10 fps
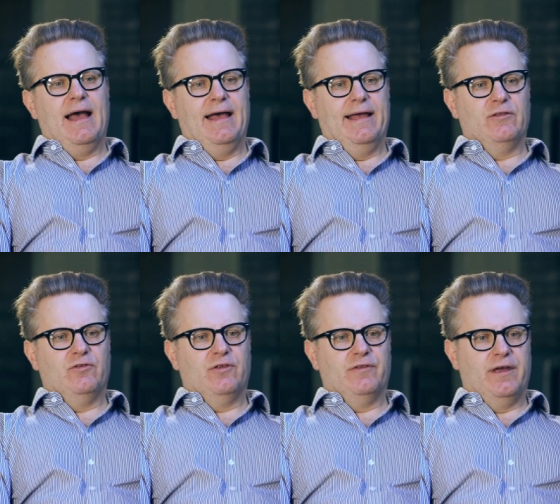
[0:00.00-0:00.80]

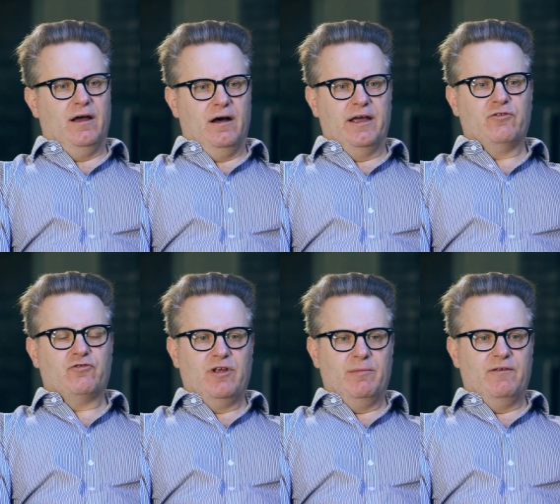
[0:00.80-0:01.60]
And they are
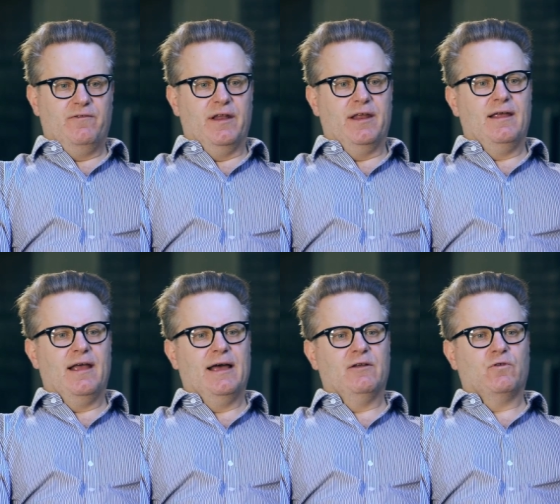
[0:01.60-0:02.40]
extremely funny,
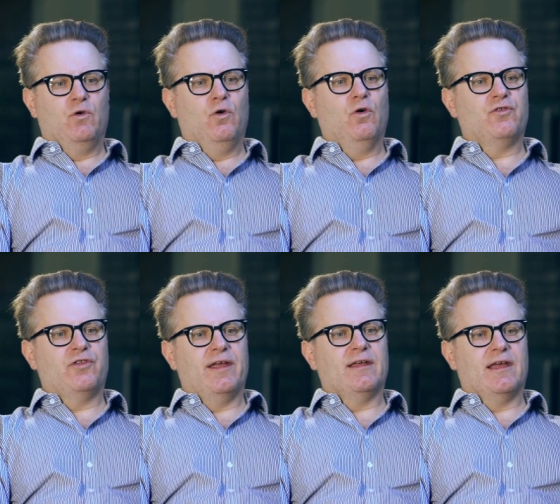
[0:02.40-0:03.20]
and of course,
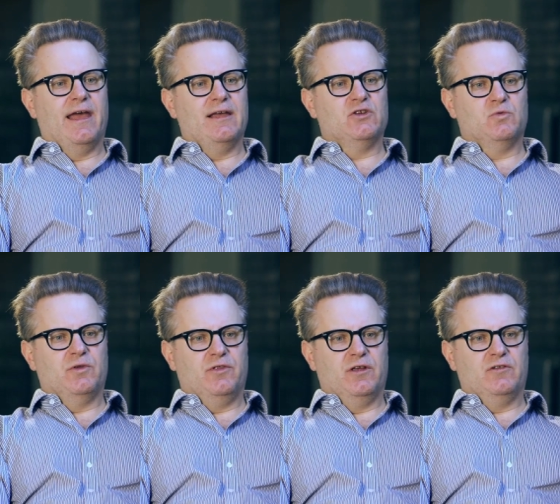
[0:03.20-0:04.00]
they engage
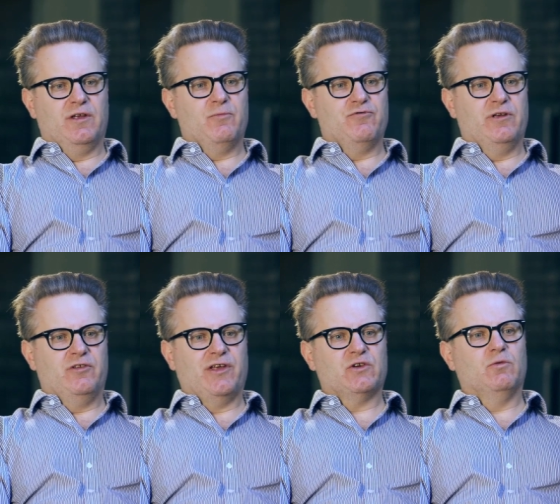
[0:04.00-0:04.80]
with the contemporary
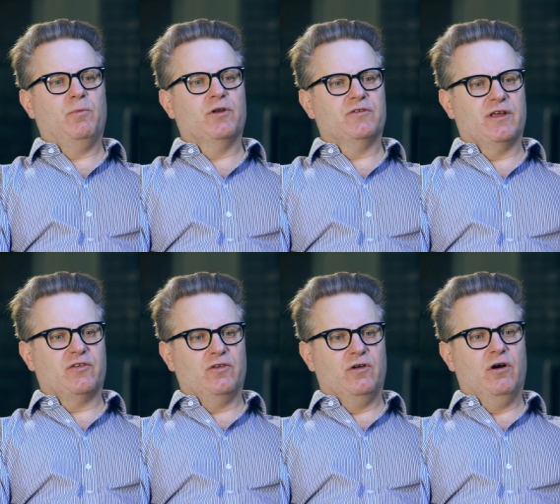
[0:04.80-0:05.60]
sexual
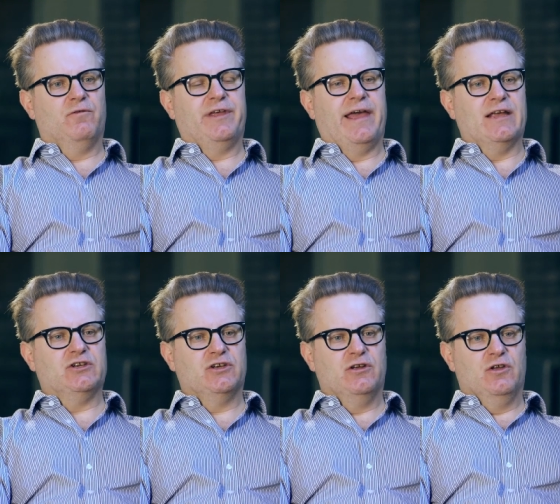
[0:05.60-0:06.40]
politics of the
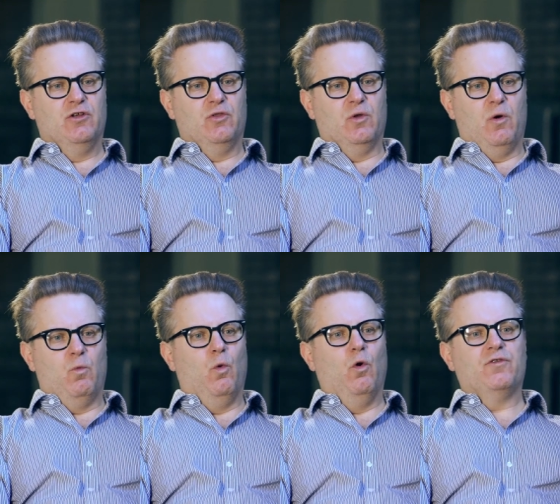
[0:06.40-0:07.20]
age.
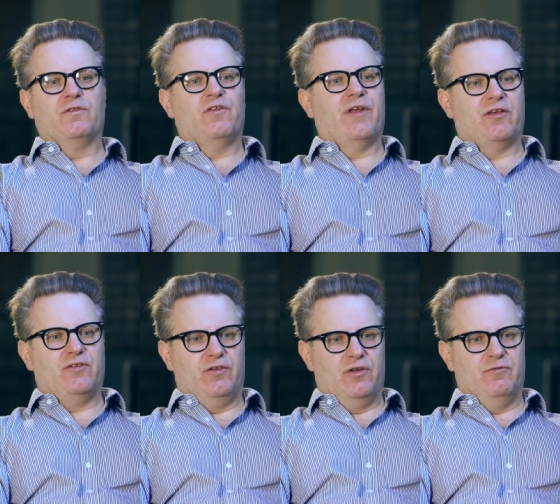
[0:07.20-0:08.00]
Wars of the
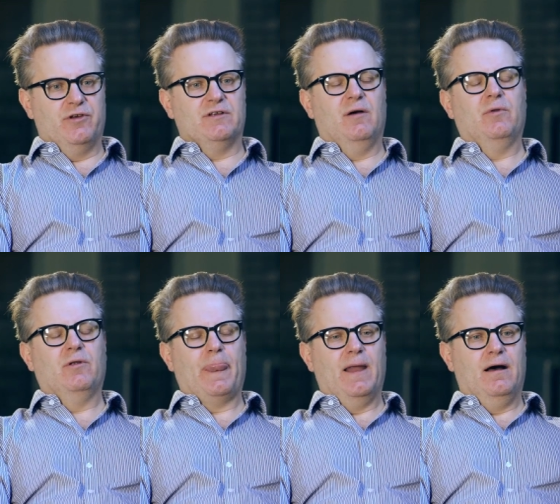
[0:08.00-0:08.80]
sexes, for
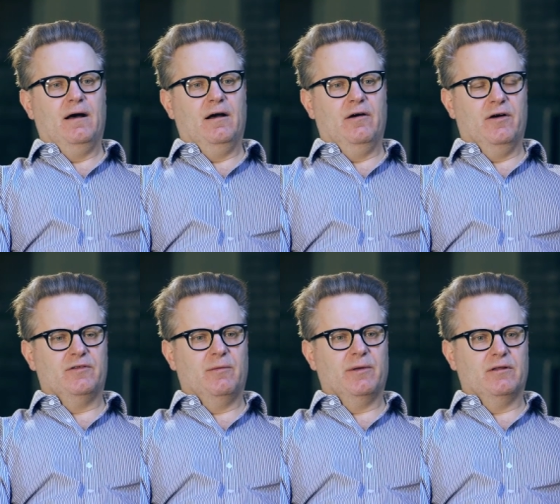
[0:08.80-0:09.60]
example, are, are
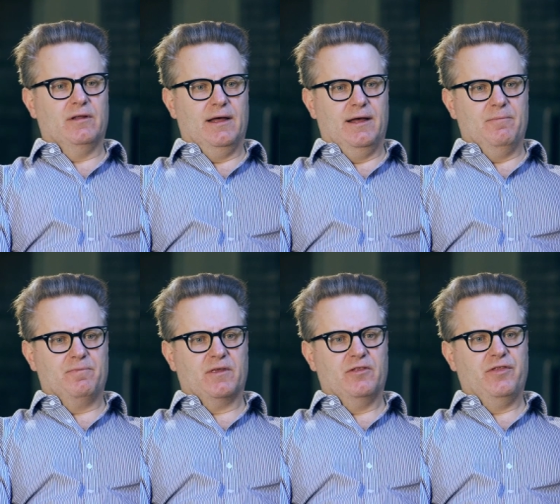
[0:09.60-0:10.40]
a typical um,
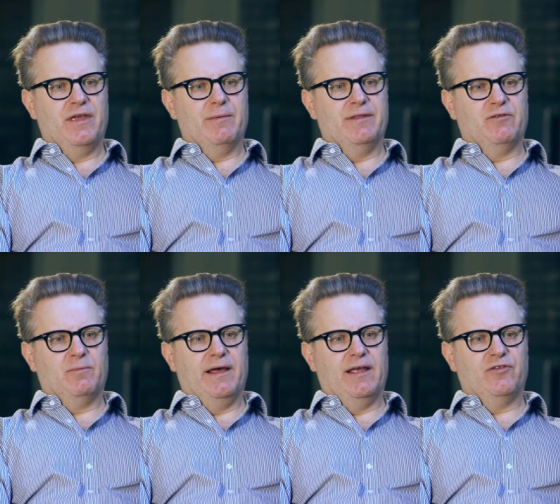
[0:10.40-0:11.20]
theme in these
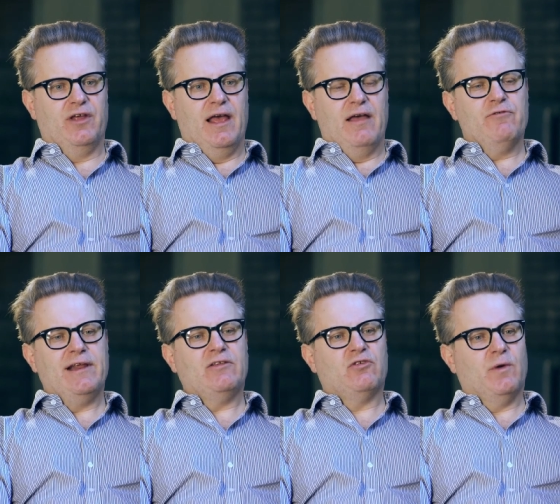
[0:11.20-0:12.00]
plays,
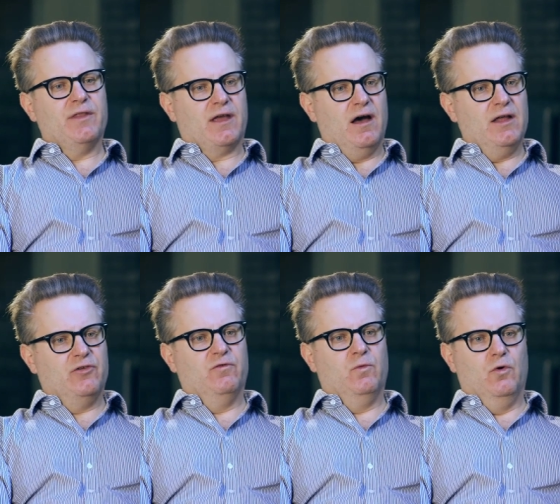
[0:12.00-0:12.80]
related to other
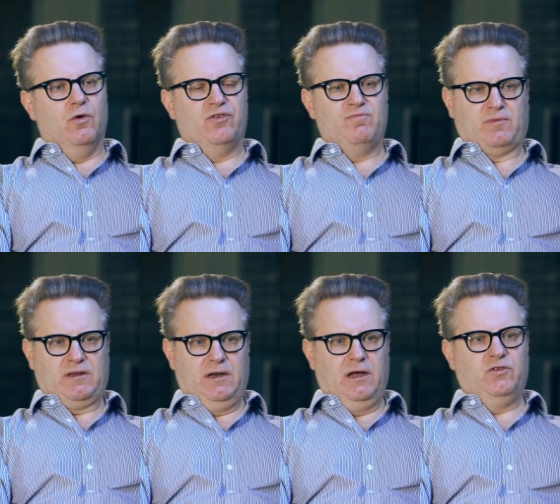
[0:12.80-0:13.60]
kinds of wars
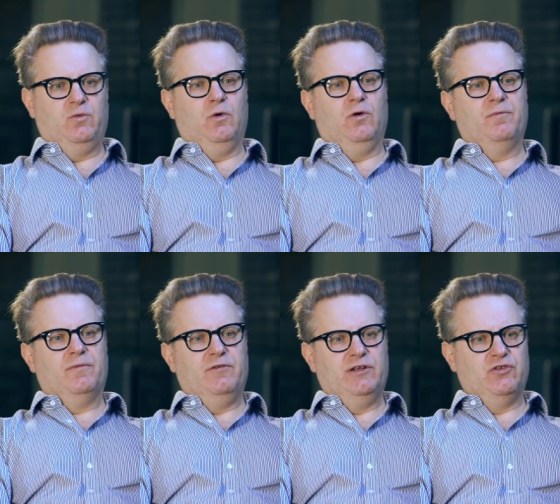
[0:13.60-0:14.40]
class war,
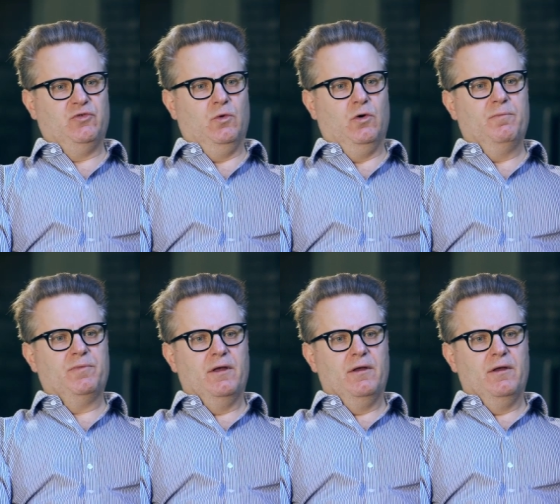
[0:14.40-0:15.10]
religious war.